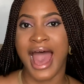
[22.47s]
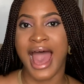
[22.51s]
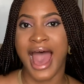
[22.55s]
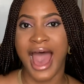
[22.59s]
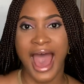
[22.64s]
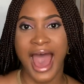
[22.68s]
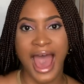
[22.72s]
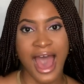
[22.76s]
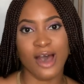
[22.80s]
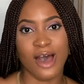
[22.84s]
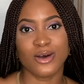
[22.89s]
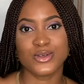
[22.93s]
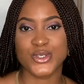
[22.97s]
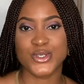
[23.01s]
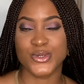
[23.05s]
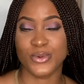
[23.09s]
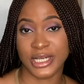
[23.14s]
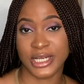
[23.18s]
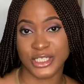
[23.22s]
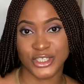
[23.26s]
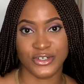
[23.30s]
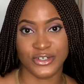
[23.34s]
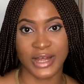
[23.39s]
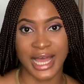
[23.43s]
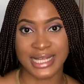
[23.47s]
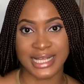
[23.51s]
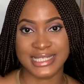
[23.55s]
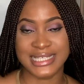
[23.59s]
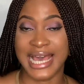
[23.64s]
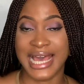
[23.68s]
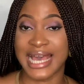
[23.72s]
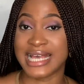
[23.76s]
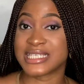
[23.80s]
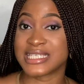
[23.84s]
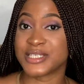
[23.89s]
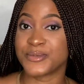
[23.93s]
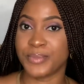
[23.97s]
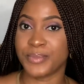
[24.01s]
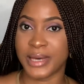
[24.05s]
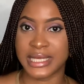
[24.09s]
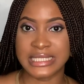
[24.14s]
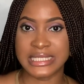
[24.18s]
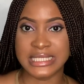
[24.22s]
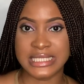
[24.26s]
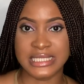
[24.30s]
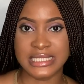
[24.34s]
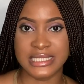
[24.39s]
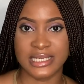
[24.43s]
how to attract
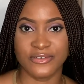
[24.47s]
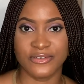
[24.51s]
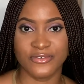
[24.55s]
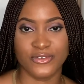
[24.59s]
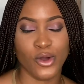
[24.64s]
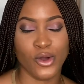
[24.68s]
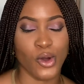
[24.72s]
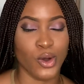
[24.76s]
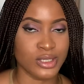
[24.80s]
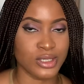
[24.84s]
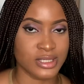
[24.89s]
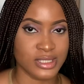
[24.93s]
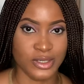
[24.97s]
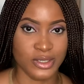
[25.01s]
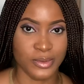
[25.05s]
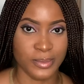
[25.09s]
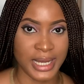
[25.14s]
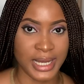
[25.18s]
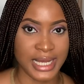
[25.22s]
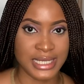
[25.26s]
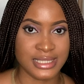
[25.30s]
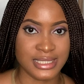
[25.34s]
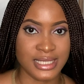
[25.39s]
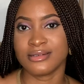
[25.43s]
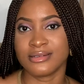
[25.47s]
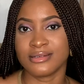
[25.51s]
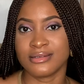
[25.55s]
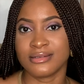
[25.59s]
expensive customers